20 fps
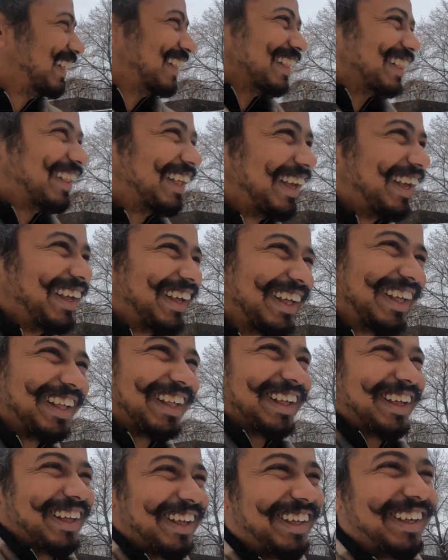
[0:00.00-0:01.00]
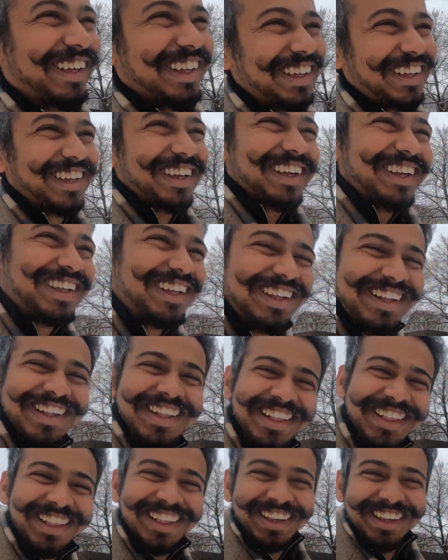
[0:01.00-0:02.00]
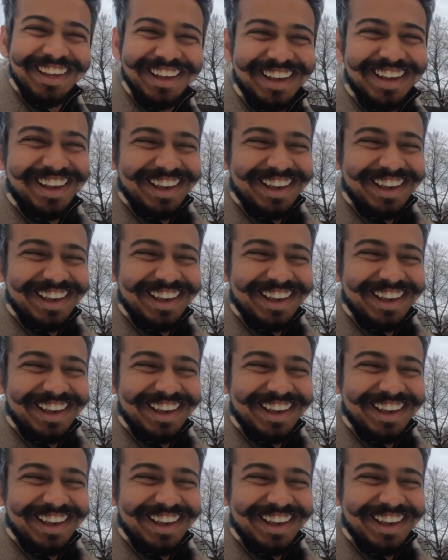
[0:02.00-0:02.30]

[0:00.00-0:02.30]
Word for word: bro. You got your neighbors in your own